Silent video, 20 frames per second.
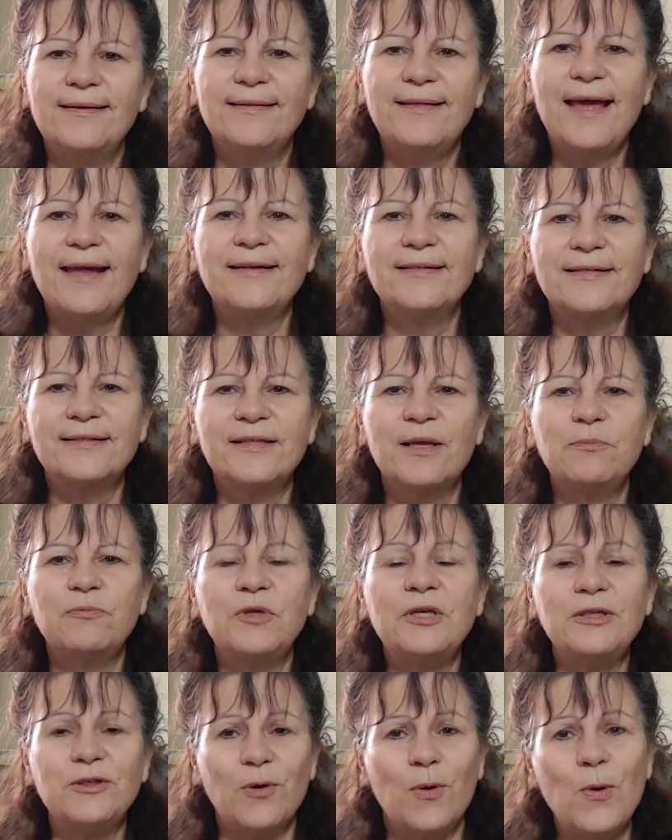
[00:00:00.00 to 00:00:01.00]
That is
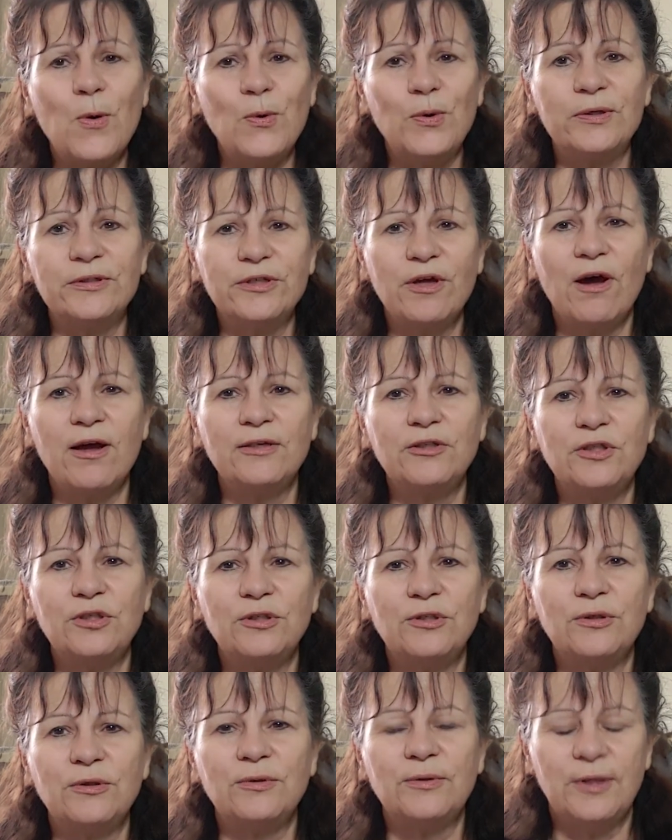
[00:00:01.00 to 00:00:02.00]
something to hold on
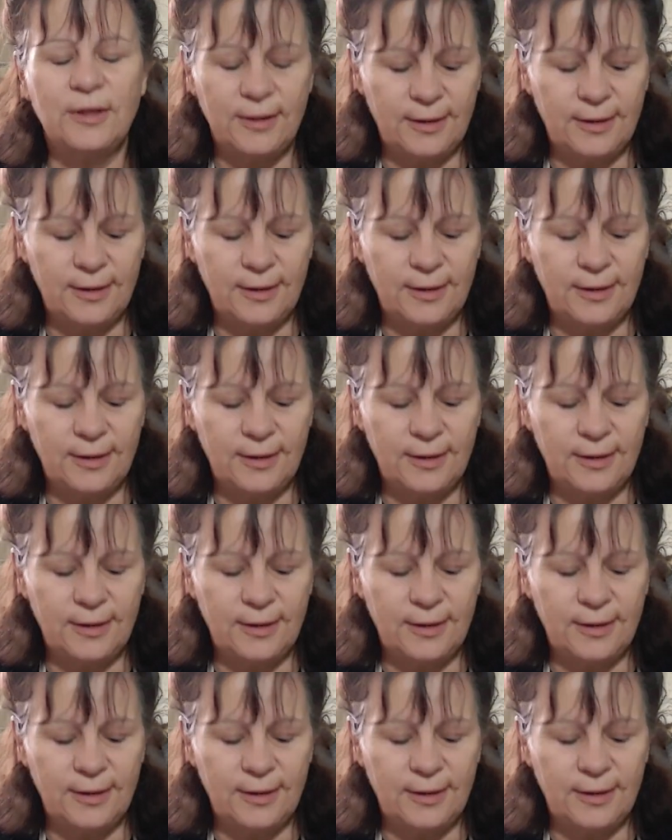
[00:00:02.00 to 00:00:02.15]
to.